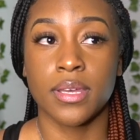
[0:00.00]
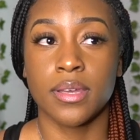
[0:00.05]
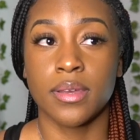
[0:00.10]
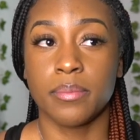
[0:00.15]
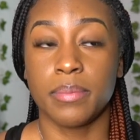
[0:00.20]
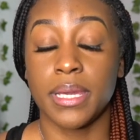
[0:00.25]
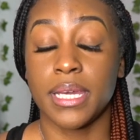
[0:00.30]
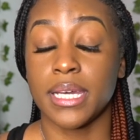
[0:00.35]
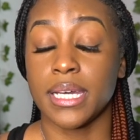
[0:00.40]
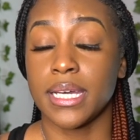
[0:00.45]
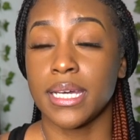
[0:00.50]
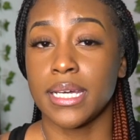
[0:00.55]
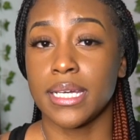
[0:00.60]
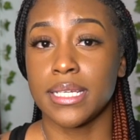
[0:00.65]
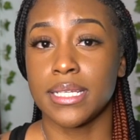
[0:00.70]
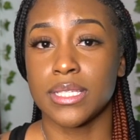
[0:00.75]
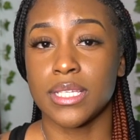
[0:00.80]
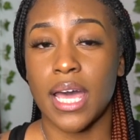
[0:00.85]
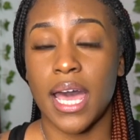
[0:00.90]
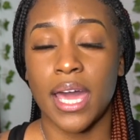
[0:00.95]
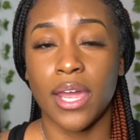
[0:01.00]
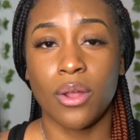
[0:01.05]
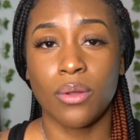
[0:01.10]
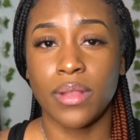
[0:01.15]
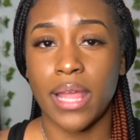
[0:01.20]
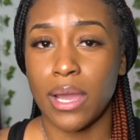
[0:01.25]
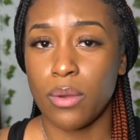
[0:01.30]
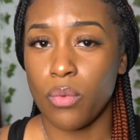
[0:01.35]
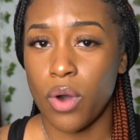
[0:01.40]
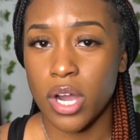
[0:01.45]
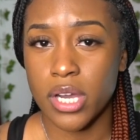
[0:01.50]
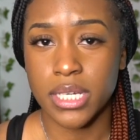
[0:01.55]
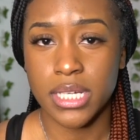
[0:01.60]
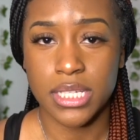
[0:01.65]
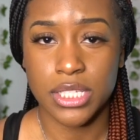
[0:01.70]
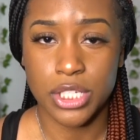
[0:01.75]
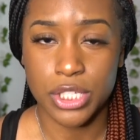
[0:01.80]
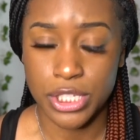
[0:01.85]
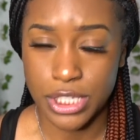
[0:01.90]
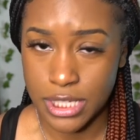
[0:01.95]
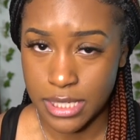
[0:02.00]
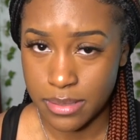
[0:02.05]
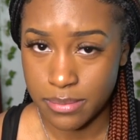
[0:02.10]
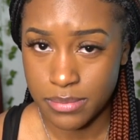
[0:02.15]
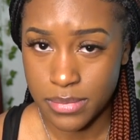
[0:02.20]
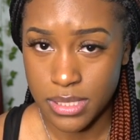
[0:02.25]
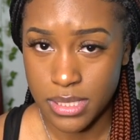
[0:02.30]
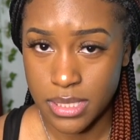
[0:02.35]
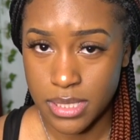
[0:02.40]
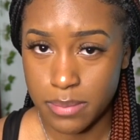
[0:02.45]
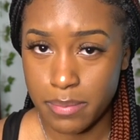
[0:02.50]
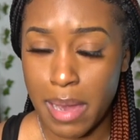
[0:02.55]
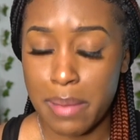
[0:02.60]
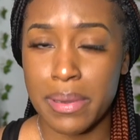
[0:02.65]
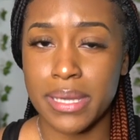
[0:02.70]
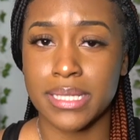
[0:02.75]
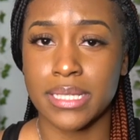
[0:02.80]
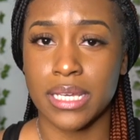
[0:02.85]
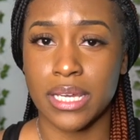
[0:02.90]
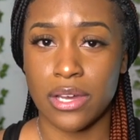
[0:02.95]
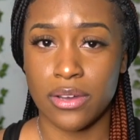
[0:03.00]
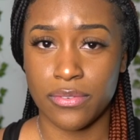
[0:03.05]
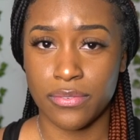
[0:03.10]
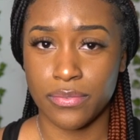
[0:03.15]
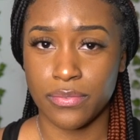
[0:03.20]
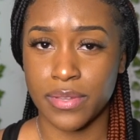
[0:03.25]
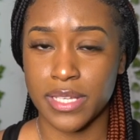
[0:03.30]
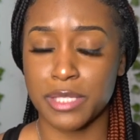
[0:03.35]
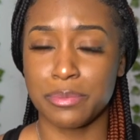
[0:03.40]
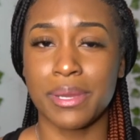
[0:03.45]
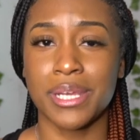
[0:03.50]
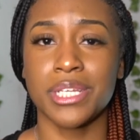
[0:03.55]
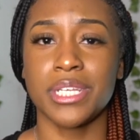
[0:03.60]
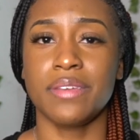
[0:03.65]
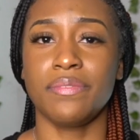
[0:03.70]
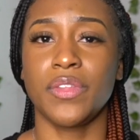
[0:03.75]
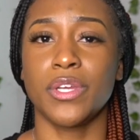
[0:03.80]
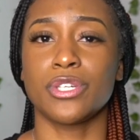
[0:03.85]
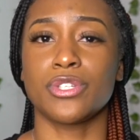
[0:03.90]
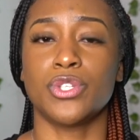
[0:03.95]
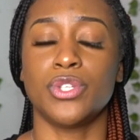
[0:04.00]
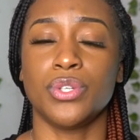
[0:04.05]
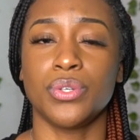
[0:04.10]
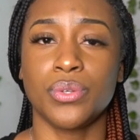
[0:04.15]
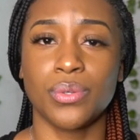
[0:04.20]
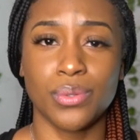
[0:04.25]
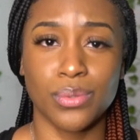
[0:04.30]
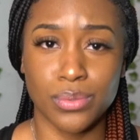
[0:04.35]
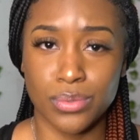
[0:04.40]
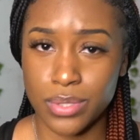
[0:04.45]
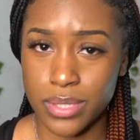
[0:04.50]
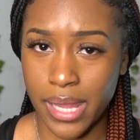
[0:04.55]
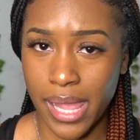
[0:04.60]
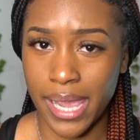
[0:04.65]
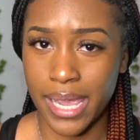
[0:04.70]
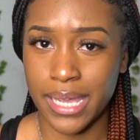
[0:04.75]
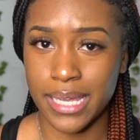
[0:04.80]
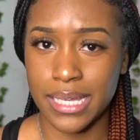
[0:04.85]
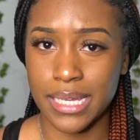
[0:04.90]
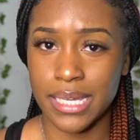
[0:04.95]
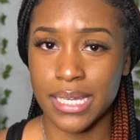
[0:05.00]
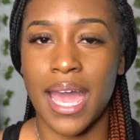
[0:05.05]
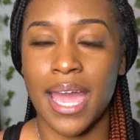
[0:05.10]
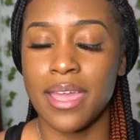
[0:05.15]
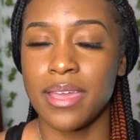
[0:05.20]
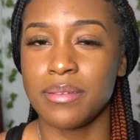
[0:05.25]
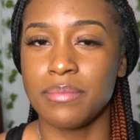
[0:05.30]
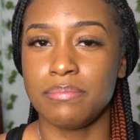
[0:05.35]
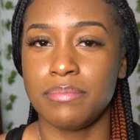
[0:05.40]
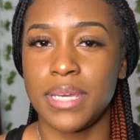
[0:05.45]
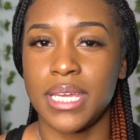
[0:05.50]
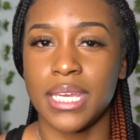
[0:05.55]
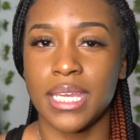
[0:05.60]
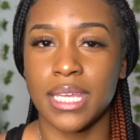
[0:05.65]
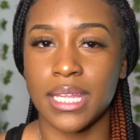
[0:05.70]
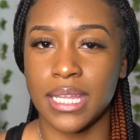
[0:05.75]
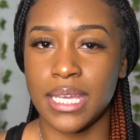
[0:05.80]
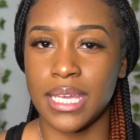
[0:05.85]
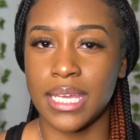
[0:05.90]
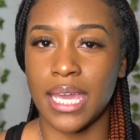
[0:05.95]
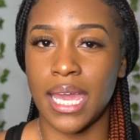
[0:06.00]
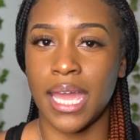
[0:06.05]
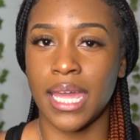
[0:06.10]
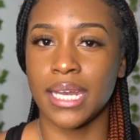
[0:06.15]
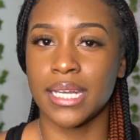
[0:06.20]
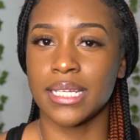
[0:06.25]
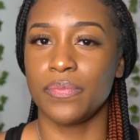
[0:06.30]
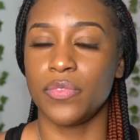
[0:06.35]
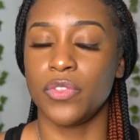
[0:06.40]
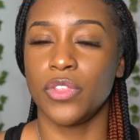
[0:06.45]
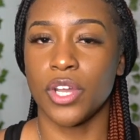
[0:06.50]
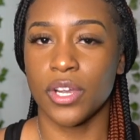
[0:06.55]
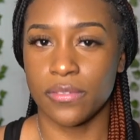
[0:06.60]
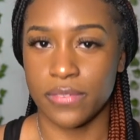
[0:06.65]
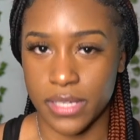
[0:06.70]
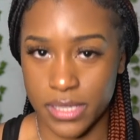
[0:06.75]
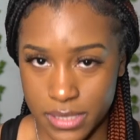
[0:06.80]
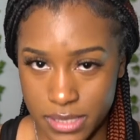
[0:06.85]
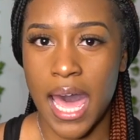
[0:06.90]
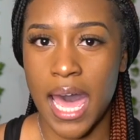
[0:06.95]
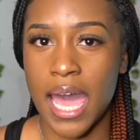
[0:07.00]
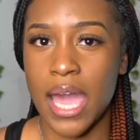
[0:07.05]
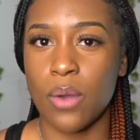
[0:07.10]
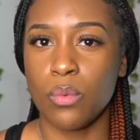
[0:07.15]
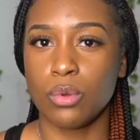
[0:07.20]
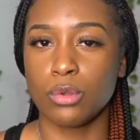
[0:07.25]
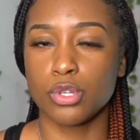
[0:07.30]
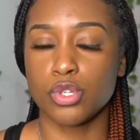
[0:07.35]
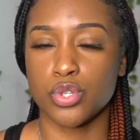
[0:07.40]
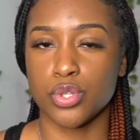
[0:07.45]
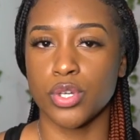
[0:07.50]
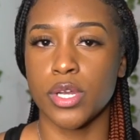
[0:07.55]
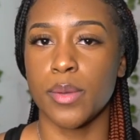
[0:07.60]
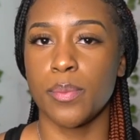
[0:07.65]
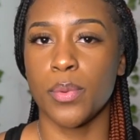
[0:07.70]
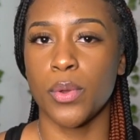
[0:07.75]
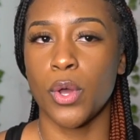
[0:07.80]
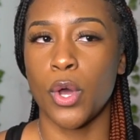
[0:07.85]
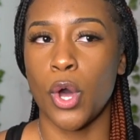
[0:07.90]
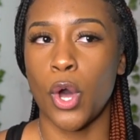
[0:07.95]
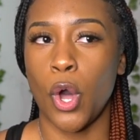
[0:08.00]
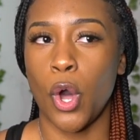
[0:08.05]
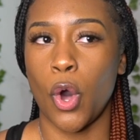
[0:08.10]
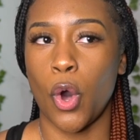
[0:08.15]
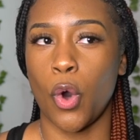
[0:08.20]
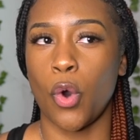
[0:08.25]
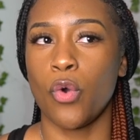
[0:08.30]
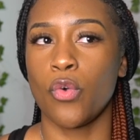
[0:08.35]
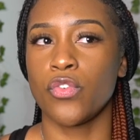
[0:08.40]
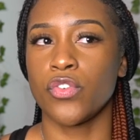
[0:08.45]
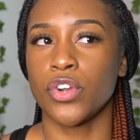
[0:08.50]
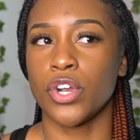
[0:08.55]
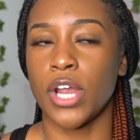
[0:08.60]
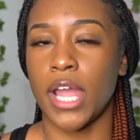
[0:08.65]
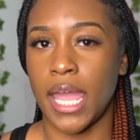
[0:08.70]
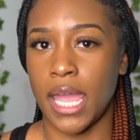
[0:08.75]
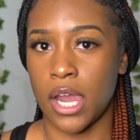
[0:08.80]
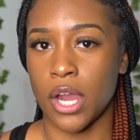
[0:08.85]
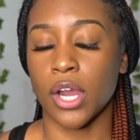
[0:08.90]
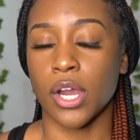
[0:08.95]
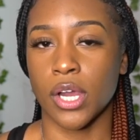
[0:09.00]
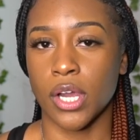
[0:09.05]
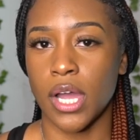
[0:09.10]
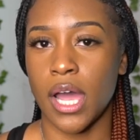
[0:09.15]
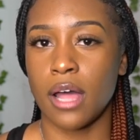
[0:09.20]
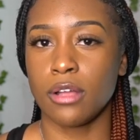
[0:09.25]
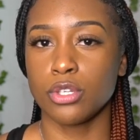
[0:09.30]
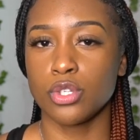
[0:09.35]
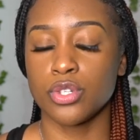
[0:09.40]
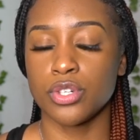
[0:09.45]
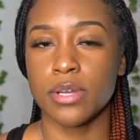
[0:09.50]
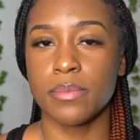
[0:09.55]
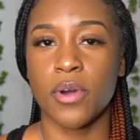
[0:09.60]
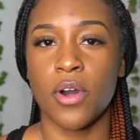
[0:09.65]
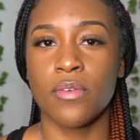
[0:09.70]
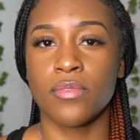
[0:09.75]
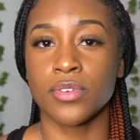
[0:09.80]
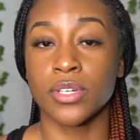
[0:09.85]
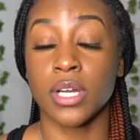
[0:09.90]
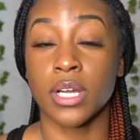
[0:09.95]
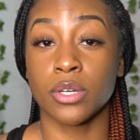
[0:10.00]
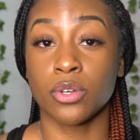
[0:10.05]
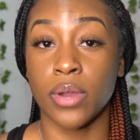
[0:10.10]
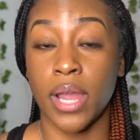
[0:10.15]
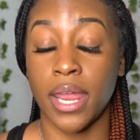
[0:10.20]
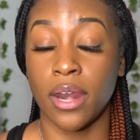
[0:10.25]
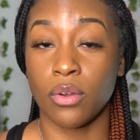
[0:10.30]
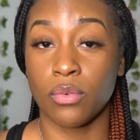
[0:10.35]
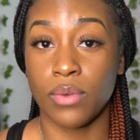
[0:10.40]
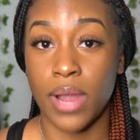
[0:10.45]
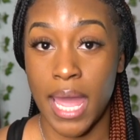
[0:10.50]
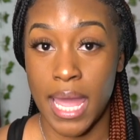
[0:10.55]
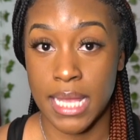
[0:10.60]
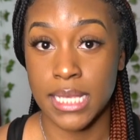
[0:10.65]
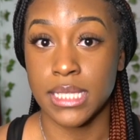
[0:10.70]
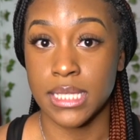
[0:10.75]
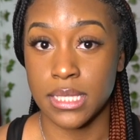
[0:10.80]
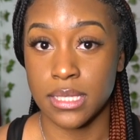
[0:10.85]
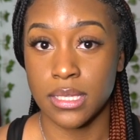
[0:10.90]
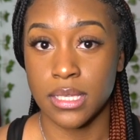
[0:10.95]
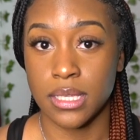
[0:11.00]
because I don't like walking into gyms by myself, especially if there's dudes. Like, I immediately get nervous. I will trip over air. I'll trip over a grain of rice.